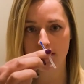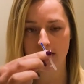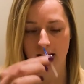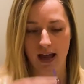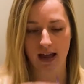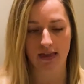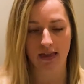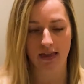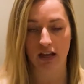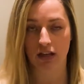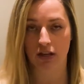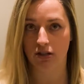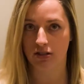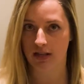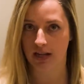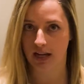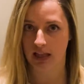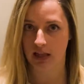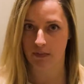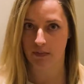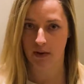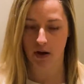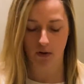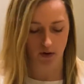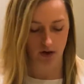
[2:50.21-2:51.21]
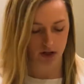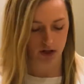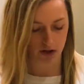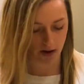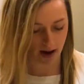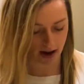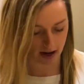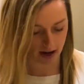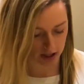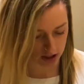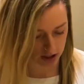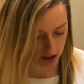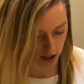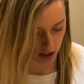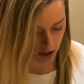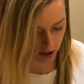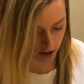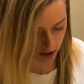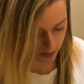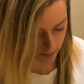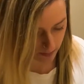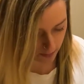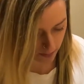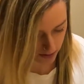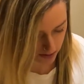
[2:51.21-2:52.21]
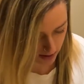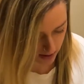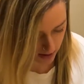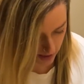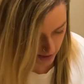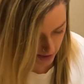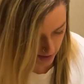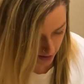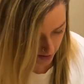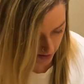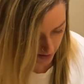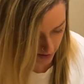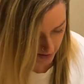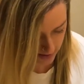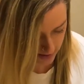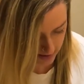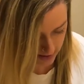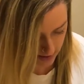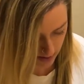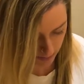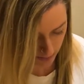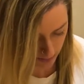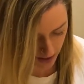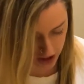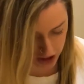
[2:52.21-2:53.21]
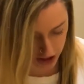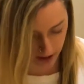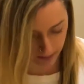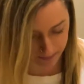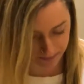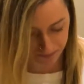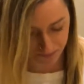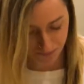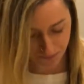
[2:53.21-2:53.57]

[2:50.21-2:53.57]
and then you take them out when you actually are going to put the needle into the patient.